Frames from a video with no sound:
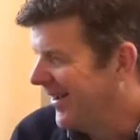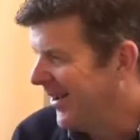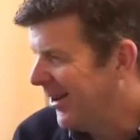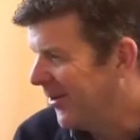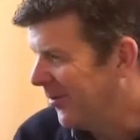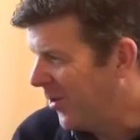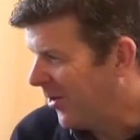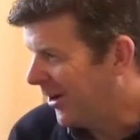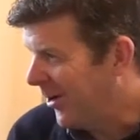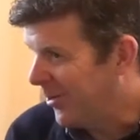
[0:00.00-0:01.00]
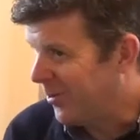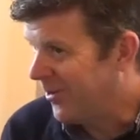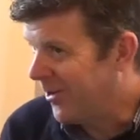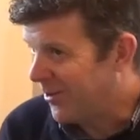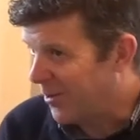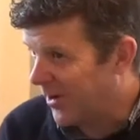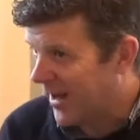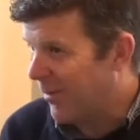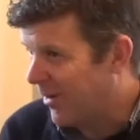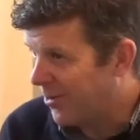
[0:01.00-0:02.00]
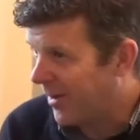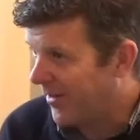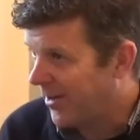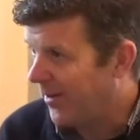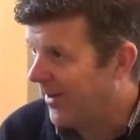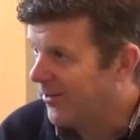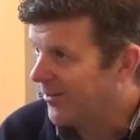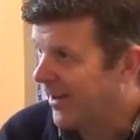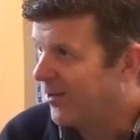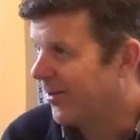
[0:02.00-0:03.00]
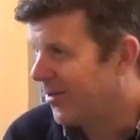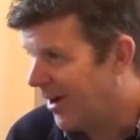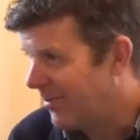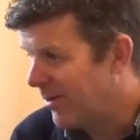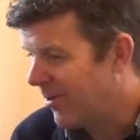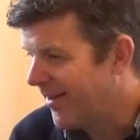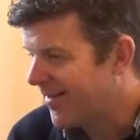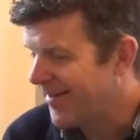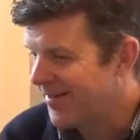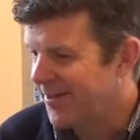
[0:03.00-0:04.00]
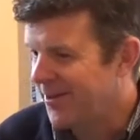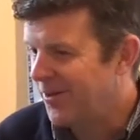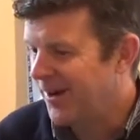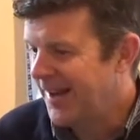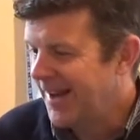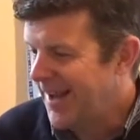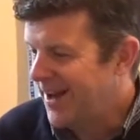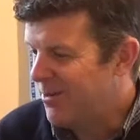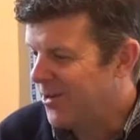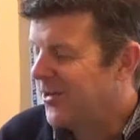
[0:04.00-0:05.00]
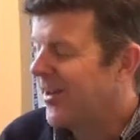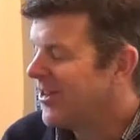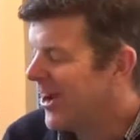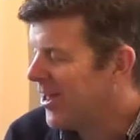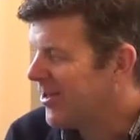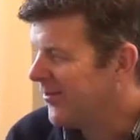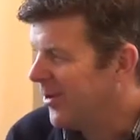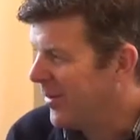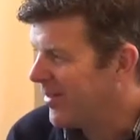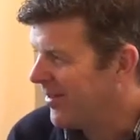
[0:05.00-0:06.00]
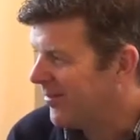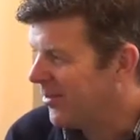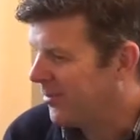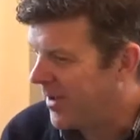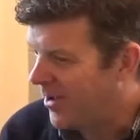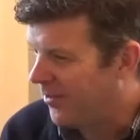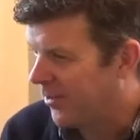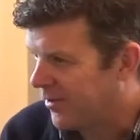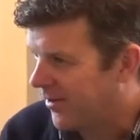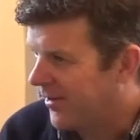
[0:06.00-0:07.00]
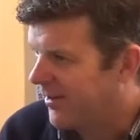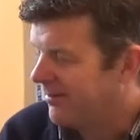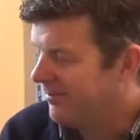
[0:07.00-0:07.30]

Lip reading: lot of workload, you know, to work out which way they're going, get all the timing right. So it was a good education for me to be on the other side.